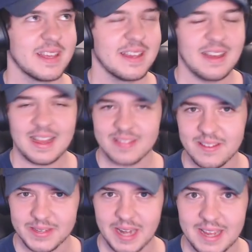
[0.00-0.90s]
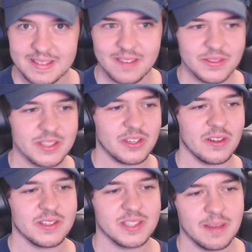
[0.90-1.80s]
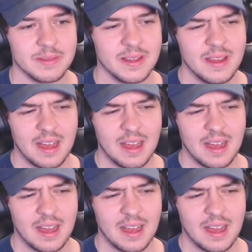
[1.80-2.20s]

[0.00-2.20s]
I love it. I love this concept.